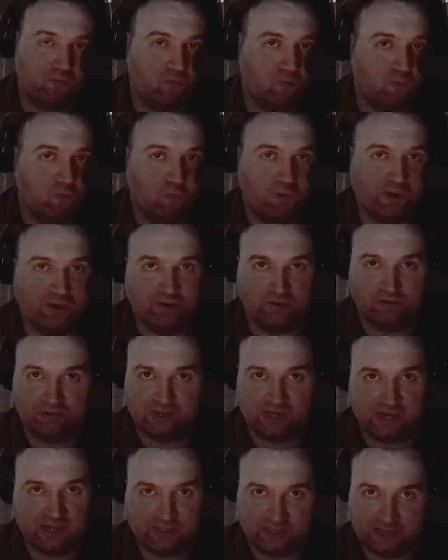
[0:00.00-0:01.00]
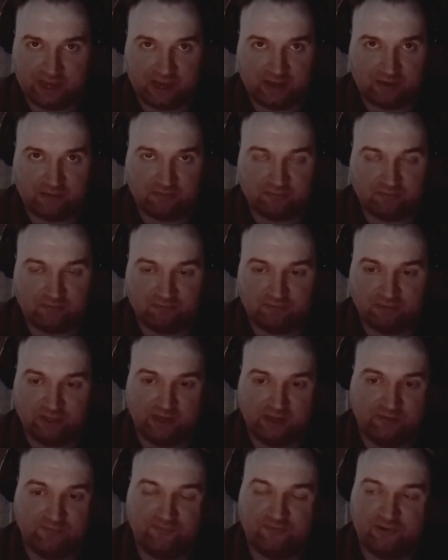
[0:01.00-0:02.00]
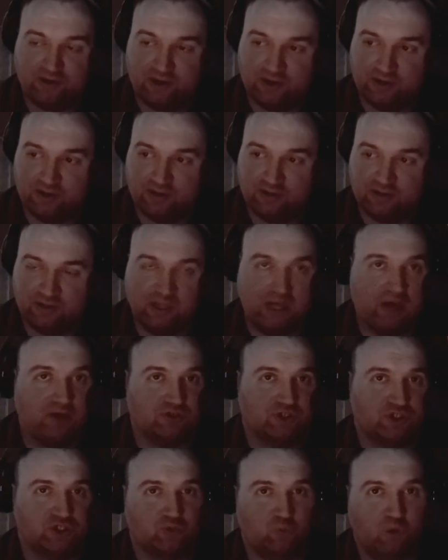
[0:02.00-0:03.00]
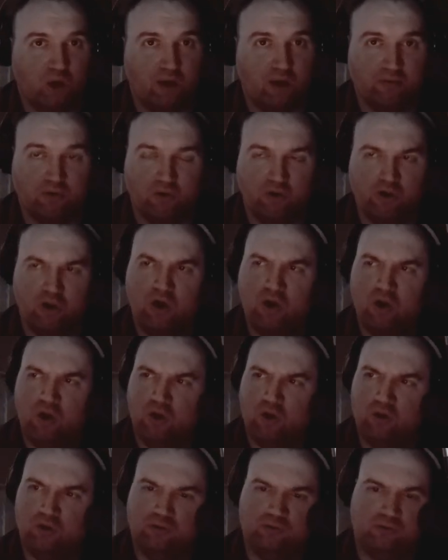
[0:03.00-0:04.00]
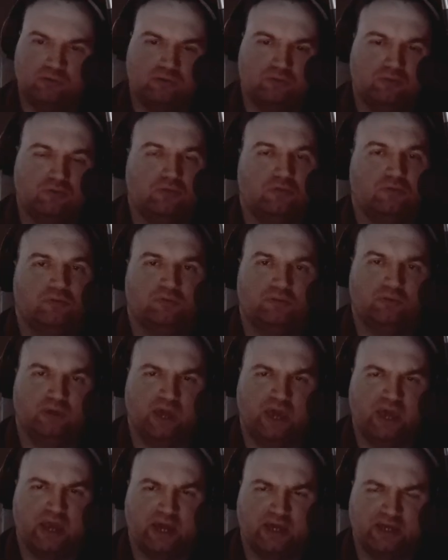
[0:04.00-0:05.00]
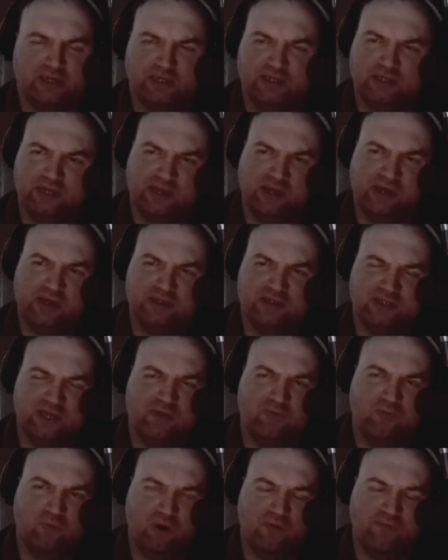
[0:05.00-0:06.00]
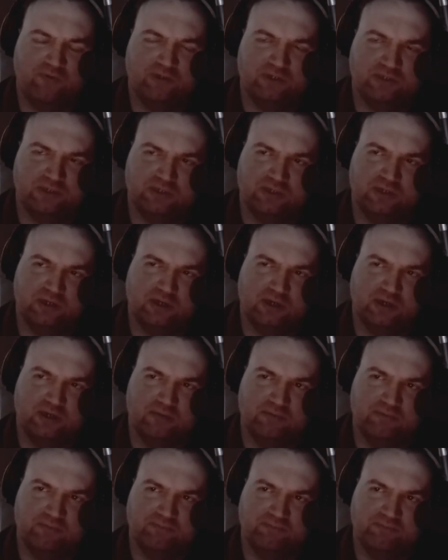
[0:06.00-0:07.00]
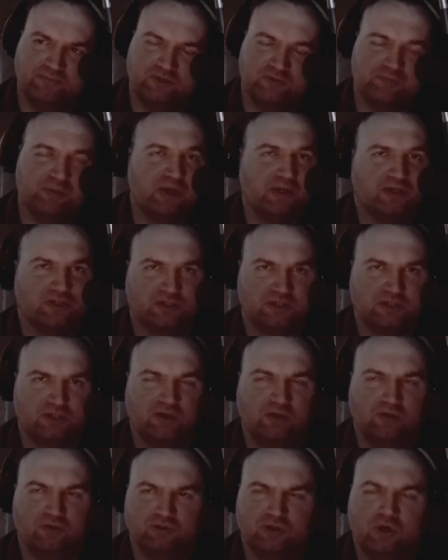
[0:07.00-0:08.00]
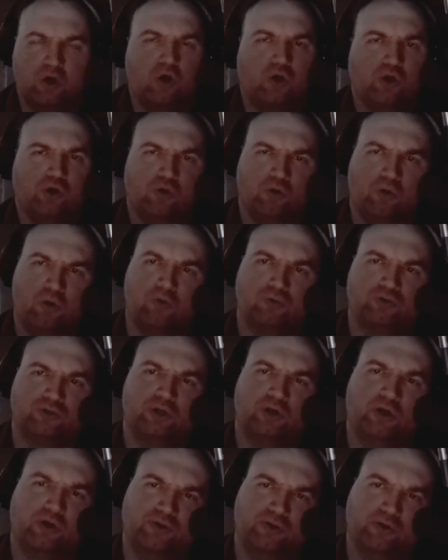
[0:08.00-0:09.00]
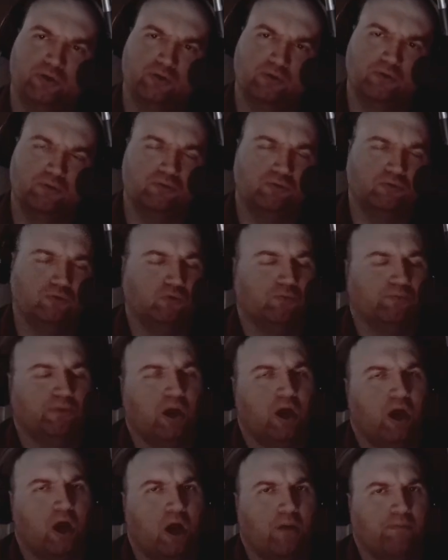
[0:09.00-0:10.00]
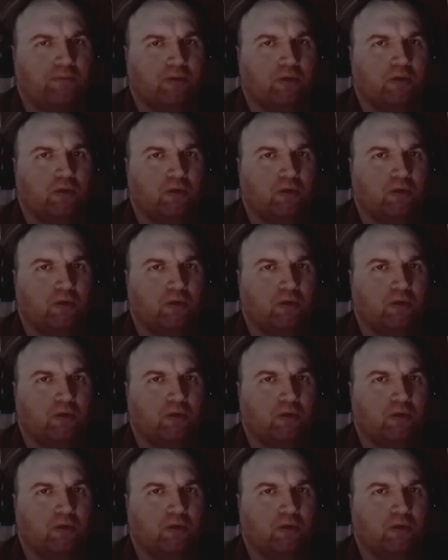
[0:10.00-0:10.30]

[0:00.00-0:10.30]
we don't need that. Like fucking Klaus Schwab going, and he said one of his speeches, he goes, "You own to nothing. You'll be happy."